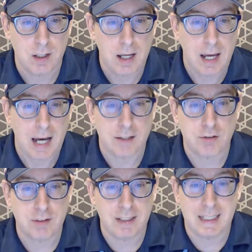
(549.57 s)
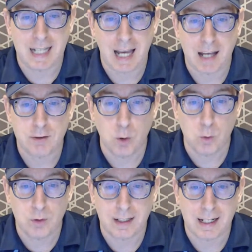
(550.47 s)
Additionally, the CAT
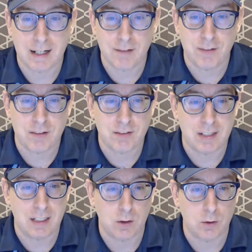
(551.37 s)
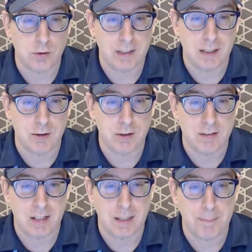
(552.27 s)
noted that airfares in the country
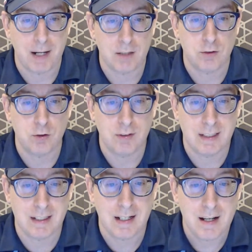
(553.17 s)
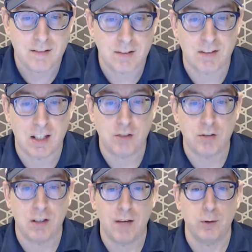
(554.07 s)
increased in part due to the
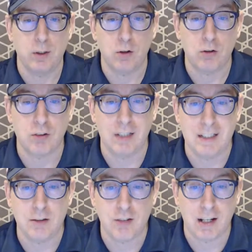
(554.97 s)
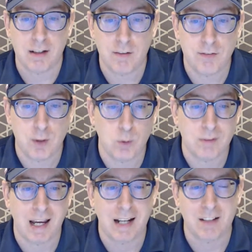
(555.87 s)
cessation of a reduction in jet fuel
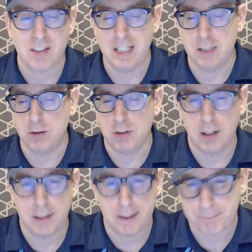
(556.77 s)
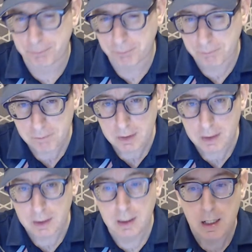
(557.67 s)
tax in July.
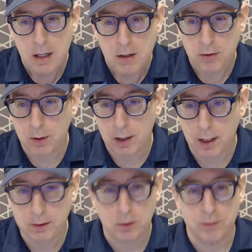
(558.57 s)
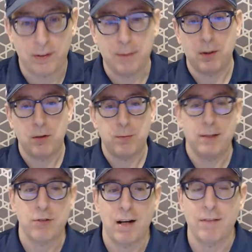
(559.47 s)
So I don't know if anybody's been
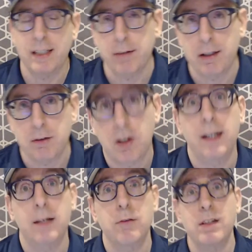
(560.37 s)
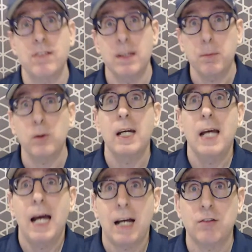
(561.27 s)
traveling around Thailand recently, but
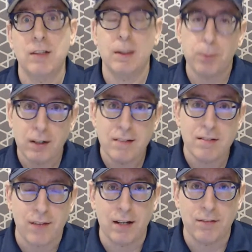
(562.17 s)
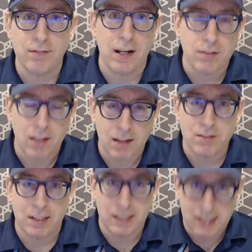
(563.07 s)
actually the price of airfares has
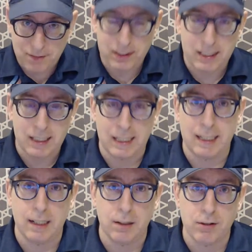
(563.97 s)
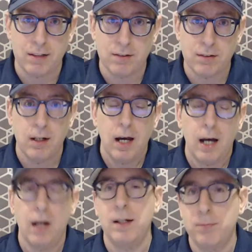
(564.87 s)
significantly increased.
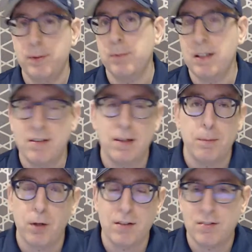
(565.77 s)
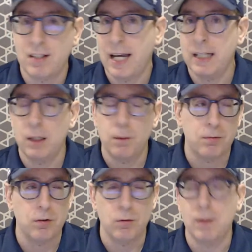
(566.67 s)
I've been recently pricing heading up
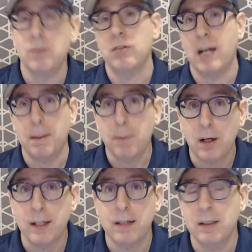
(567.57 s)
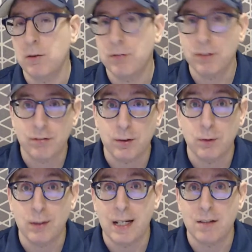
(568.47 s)
to Chiang Mai, for a few
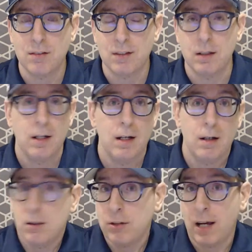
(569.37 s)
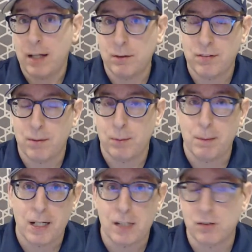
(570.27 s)
days in January, February and
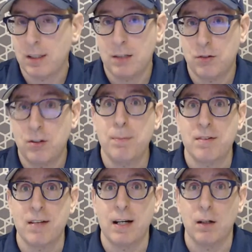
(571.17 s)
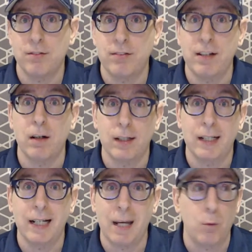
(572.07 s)
March, and the cheapest airfare I
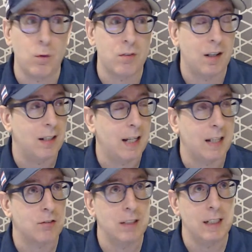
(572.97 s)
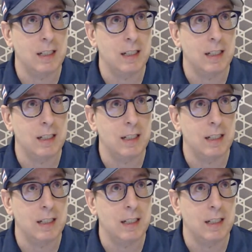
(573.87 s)
could get was on actually